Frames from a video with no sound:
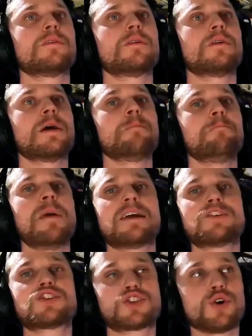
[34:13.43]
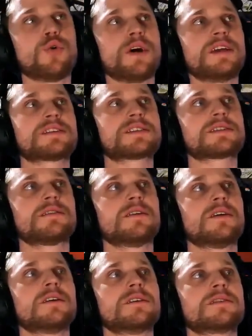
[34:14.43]
make a choice
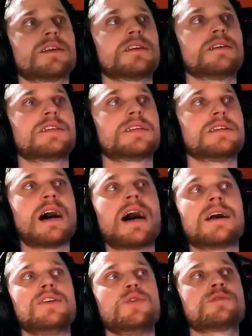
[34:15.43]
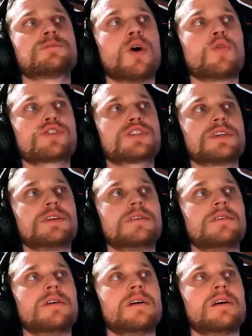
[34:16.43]
to not use motion,
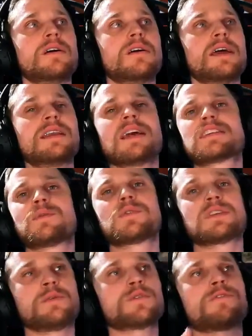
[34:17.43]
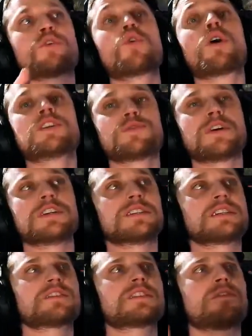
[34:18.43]
unless it was for noise reasons?
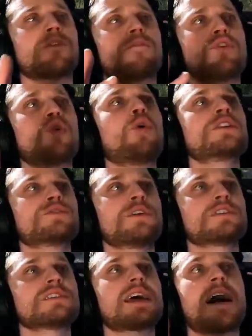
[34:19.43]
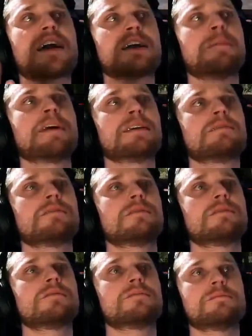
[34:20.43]
If it's for noise reasons, I can make
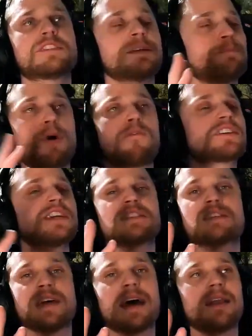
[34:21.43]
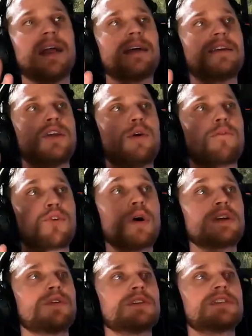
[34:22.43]
perfect sense of that. Like, for
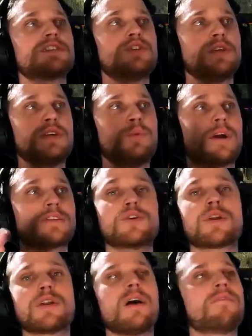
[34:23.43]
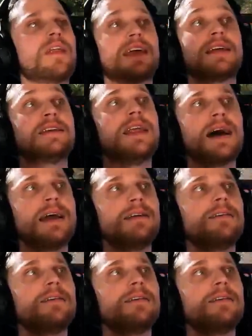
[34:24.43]
noise reasons, you want to turn it off at night,